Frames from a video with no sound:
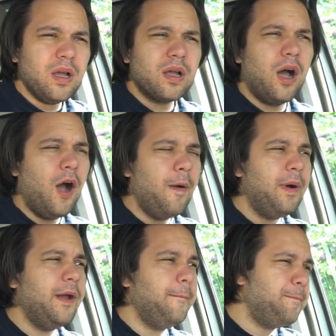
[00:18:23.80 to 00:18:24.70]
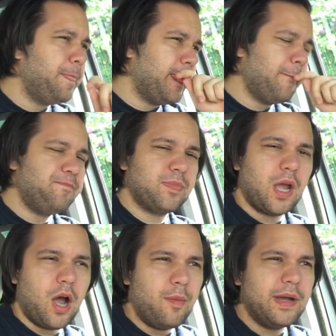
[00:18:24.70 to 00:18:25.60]
how am I
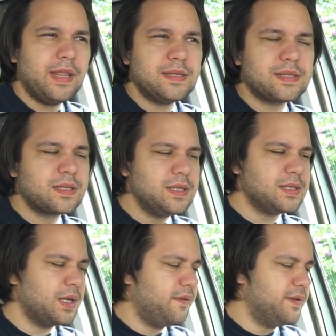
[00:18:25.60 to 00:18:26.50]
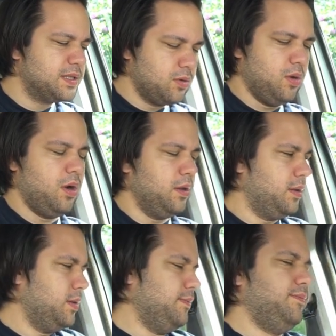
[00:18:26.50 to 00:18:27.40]
how am I then sneezing if it's so
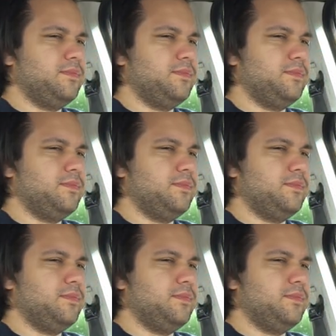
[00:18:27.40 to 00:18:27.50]
hot